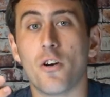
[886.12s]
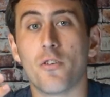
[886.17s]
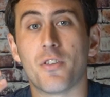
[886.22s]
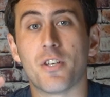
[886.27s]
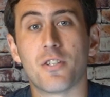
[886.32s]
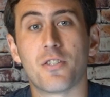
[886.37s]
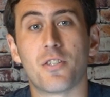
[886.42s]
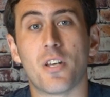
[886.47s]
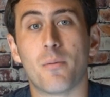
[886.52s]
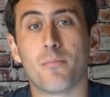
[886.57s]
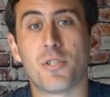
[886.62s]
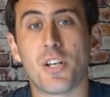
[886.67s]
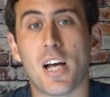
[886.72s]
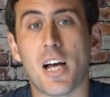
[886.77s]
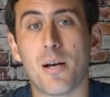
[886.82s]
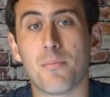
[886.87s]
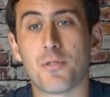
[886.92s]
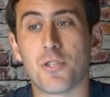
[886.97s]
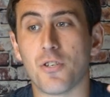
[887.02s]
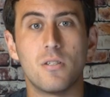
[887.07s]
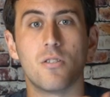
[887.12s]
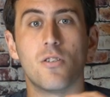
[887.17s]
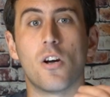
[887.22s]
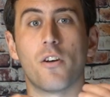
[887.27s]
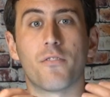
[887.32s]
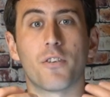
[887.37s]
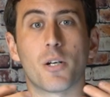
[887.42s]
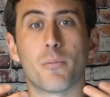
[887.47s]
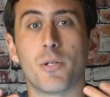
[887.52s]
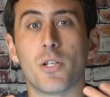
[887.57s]
there's some jobs, if you're
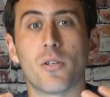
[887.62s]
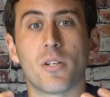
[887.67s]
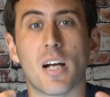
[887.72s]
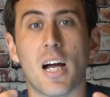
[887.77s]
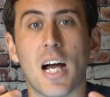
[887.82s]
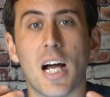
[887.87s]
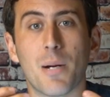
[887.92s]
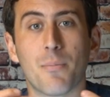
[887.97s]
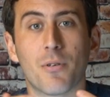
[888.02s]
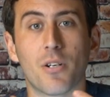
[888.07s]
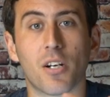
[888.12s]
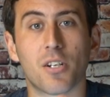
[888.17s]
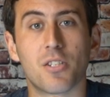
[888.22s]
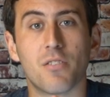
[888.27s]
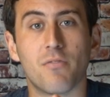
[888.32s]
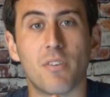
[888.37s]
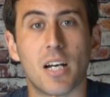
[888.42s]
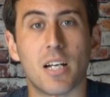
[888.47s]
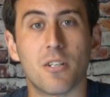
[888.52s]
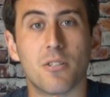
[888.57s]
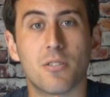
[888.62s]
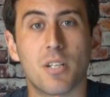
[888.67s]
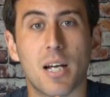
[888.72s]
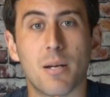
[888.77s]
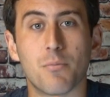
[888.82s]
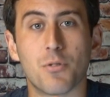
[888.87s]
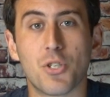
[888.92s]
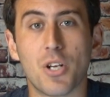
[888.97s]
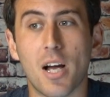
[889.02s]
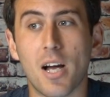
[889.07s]
gonna be doing a high production value
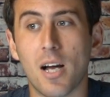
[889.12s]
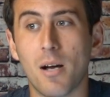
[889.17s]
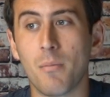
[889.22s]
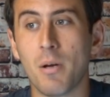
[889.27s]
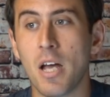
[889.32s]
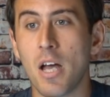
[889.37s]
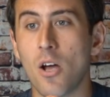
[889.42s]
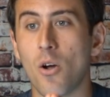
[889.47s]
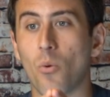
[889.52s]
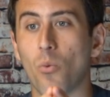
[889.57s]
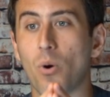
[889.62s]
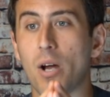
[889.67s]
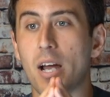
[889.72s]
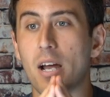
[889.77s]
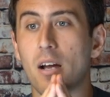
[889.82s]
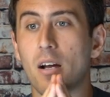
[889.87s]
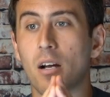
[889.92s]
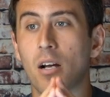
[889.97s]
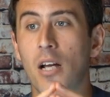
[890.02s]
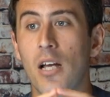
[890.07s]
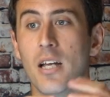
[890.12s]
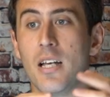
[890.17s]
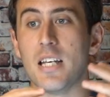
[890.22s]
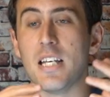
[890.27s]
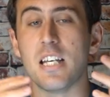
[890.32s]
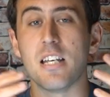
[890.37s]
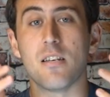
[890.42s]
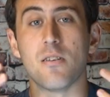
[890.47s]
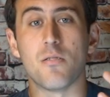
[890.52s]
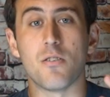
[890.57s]
type job where
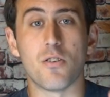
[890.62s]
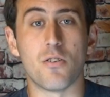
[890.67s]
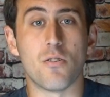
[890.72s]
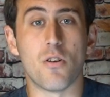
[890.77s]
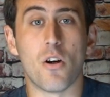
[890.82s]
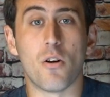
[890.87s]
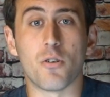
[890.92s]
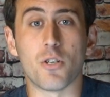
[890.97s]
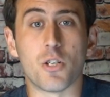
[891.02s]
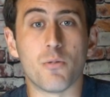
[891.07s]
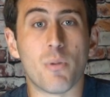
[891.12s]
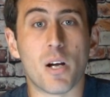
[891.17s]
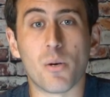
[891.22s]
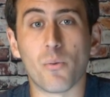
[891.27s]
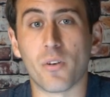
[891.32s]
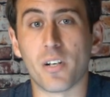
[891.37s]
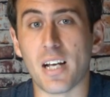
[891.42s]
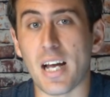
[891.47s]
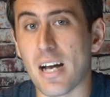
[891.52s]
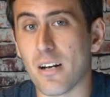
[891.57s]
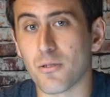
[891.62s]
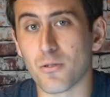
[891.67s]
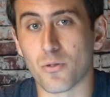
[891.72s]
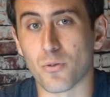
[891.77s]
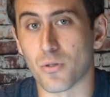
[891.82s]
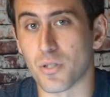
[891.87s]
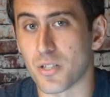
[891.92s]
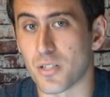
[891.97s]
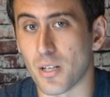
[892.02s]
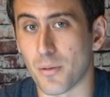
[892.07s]
you might want to
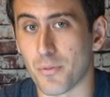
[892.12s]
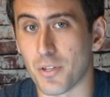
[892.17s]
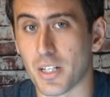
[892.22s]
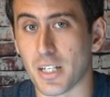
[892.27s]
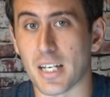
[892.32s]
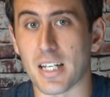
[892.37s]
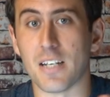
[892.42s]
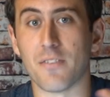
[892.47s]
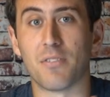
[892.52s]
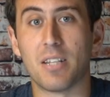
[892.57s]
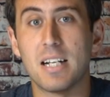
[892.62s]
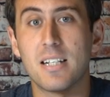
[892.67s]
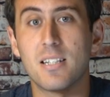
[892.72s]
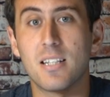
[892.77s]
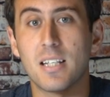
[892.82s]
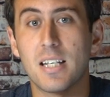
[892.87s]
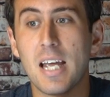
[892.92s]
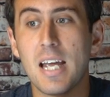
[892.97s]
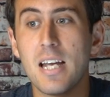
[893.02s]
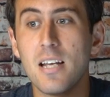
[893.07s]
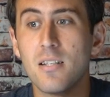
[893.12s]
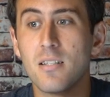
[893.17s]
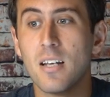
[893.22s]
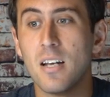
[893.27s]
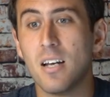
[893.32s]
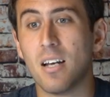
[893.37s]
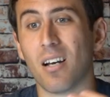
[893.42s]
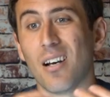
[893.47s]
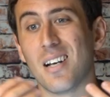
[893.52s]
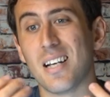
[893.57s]
outsource something, and if that's the case,
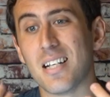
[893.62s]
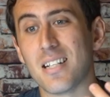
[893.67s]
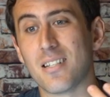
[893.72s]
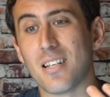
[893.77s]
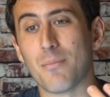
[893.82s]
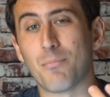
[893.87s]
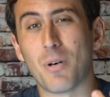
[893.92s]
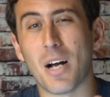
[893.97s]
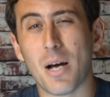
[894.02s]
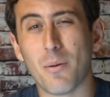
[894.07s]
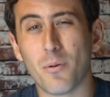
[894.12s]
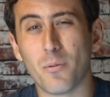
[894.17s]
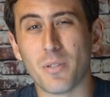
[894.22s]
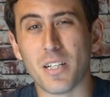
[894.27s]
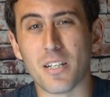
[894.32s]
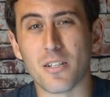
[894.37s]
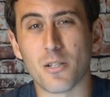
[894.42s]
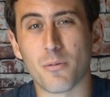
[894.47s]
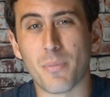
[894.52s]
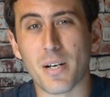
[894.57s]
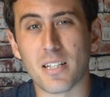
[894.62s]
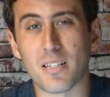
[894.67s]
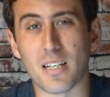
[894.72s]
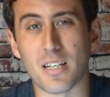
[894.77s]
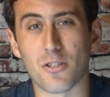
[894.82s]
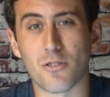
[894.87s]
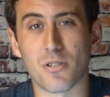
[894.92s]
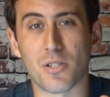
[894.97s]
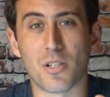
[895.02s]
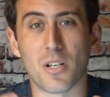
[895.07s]
it's probably in your best
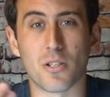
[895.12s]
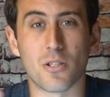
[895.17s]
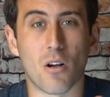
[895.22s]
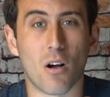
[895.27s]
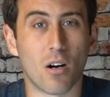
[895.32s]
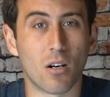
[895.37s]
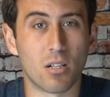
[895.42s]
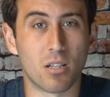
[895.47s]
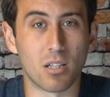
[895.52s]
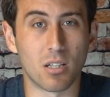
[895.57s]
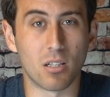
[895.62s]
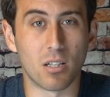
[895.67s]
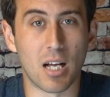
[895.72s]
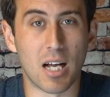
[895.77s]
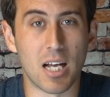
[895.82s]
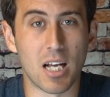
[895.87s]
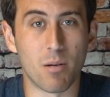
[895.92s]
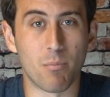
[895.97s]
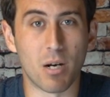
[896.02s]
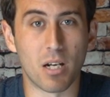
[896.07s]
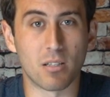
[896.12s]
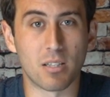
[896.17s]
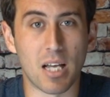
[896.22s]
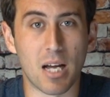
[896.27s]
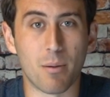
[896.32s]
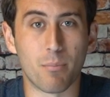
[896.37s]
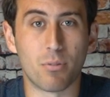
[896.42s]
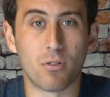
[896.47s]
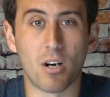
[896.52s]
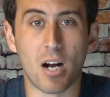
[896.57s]
interest to talk to the client about
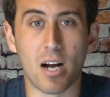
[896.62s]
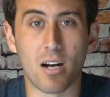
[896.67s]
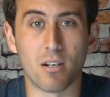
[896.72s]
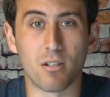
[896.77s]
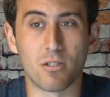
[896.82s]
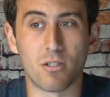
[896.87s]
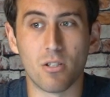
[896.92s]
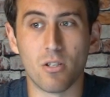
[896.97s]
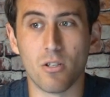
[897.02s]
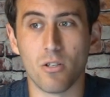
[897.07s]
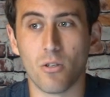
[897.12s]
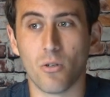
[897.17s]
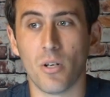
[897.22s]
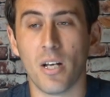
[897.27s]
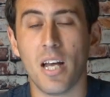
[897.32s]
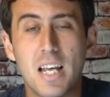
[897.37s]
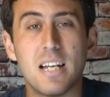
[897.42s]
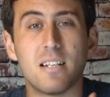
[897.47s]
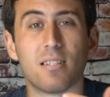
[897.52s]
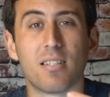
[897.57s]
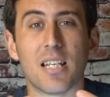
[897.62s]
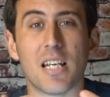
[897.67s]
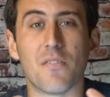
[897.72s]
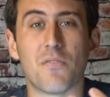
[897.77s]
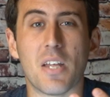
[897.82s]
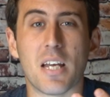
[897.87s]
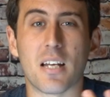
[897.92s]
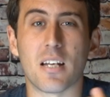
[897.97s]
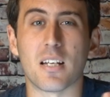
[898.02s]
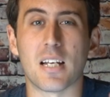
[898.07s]
that prior to and see if
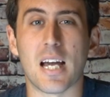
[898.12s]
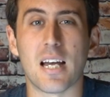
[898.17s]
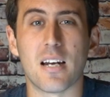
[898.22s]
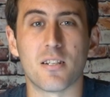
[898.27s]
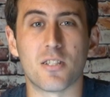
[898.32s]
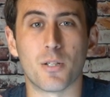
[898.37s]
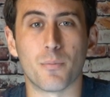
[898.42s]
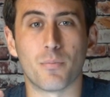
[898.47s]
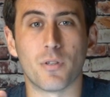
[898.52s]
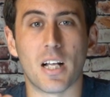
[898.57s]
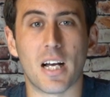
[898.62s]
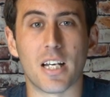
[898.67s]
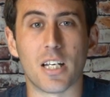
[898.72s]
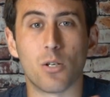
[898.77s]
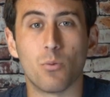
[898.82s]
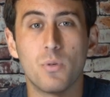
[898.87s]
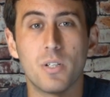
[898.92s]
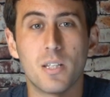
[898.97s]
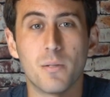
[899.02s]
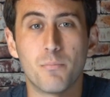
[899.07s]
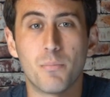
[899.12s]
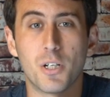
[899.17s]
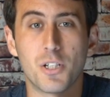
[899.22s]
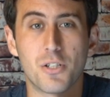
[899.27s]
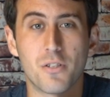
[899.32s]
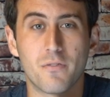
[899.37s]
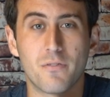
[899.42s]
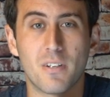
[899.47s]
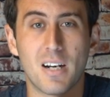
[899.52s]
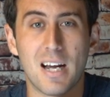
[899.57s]
they can kind of supply you with a
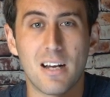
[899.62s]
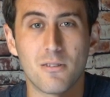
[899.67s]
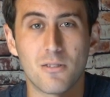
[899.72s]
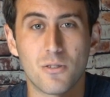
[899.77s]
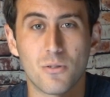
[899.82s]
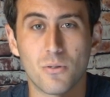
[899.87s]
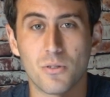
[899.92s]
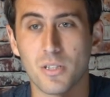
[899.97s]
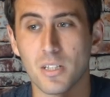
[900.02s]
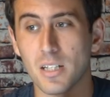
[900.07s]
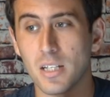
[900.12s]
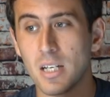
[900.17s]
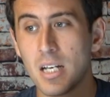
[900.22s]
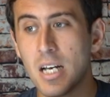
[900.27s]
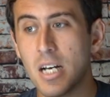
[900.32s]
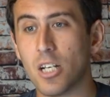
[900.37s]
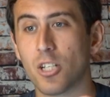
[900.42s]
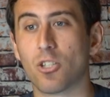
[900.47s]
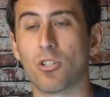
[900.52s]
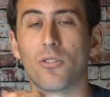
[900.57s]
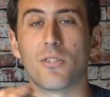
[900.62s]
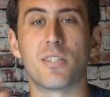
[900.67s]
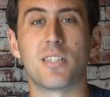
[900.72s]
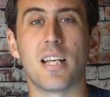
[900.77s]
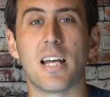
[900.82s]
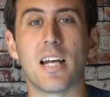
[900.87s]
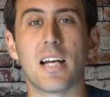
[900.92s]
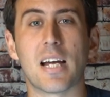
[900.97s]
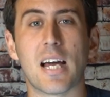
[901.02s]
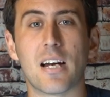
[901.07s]
budget for outsourcing. So let's
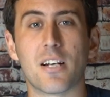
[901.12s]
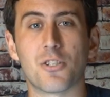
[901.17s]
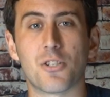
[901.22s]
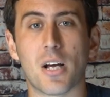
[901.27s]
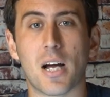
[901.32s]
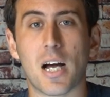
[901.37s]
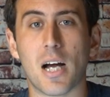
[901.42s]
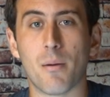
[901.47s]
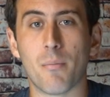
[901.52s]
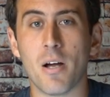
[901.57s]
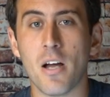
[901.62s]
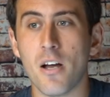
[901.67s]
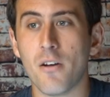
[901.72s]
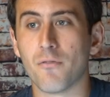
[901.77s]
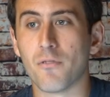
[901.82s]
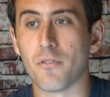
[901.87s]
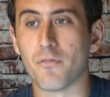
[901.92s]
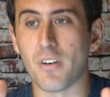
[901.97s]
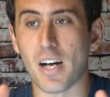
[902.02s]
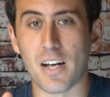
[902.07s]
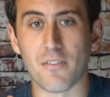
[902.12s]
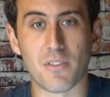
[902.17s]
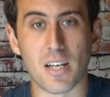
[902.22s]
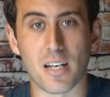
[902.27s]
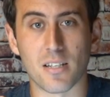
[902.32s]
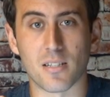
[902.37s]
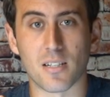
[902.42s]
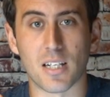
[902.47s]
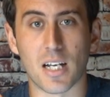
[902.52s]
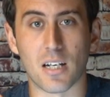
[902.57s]
say I got a job for
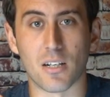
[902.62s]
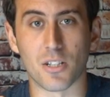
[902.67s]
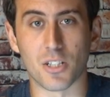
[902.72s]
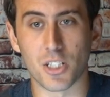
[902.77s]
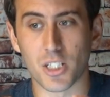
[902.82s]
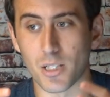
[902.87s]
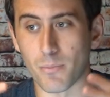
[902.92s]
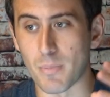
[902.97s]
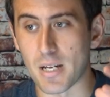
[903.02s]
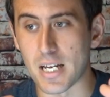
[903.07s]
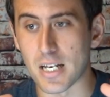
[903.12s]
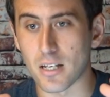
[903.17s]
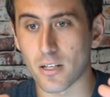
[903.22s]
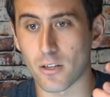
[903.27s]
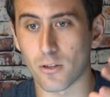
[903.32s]
$5,000 to make